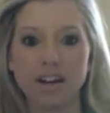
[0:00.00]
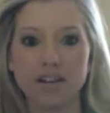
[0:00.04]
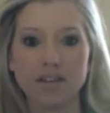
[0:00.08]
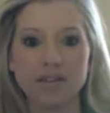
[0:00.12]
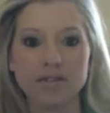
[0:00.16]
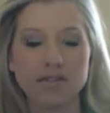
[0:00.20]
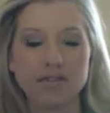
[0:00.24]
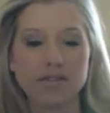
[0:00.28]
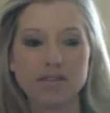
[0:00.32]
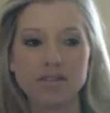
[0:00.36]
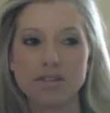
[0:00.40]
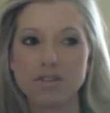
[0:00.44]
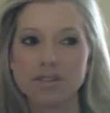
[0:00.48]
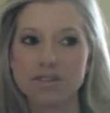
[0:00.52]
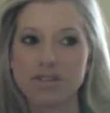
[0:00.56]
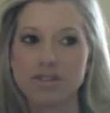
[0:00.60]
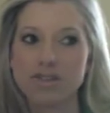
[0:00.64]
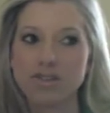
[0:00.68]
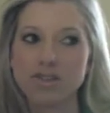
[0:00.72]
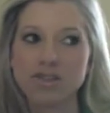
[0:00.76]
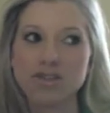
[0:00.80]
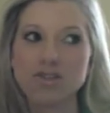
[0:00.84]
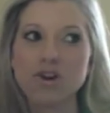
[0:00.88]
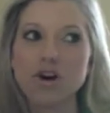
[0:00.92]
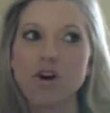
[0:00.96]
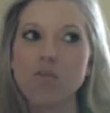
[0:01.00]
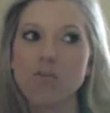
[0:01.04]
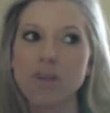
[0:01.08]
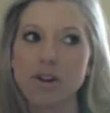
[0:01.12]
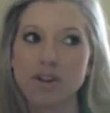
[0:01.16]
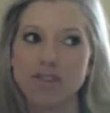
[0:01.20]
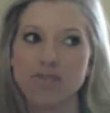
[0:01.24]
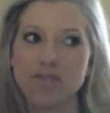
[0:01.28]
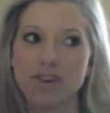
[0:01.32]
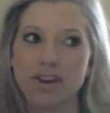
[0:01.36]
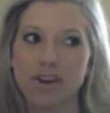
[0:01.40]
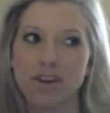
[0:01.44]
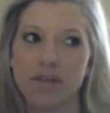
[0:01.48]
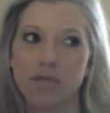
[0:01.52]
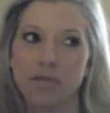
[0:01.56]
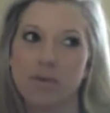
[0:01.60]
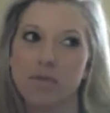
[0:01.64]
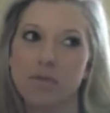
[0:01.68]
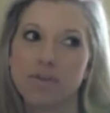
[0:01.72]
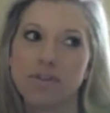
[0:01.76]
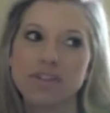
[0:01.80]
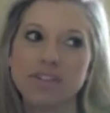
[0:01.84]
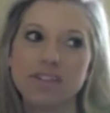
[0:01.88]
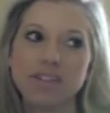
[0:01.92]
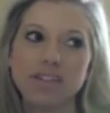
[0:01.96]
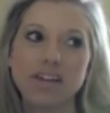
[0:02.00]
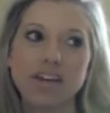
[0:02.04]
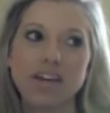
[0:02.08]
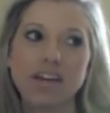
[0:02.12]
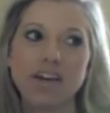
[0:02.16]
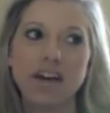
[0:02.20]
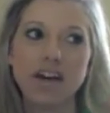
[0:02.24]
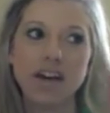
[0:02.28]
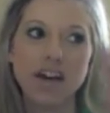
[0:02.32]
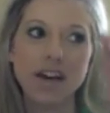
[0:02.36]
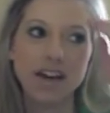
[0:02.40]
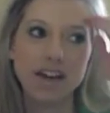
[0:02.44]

It was so much fun. And we would see